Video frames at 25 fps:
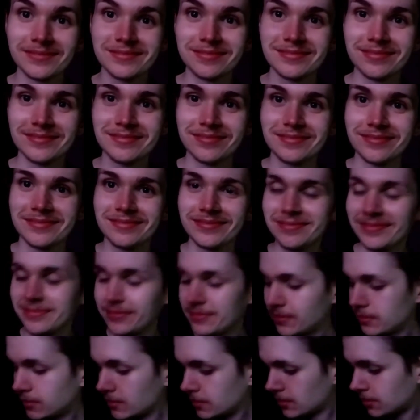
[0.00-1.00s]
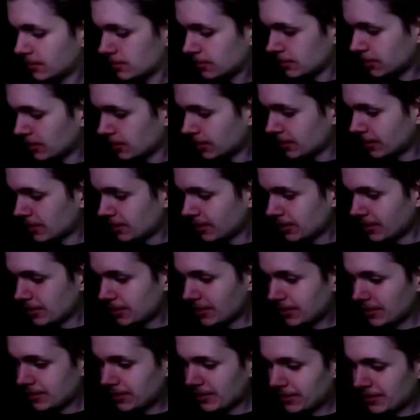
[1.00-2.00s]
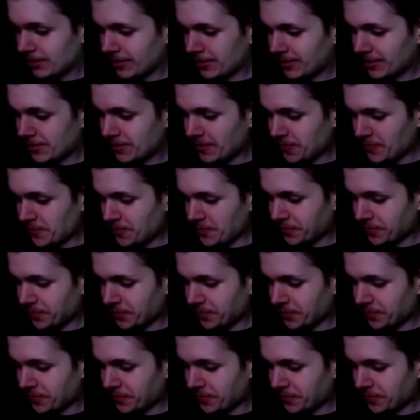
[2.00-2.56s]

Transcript: No one is speaking in this clip.